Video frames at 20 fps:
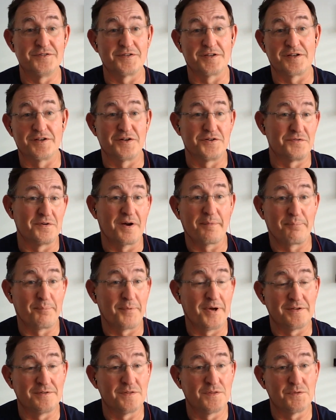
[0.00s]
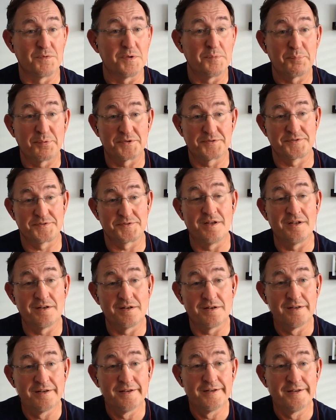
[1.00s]
Is it going to drop by
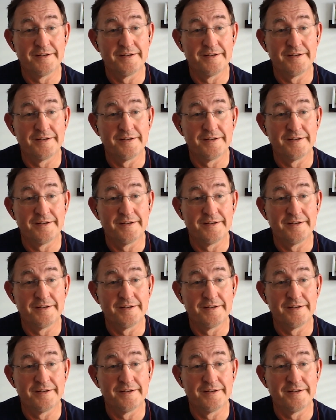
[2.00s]
3%?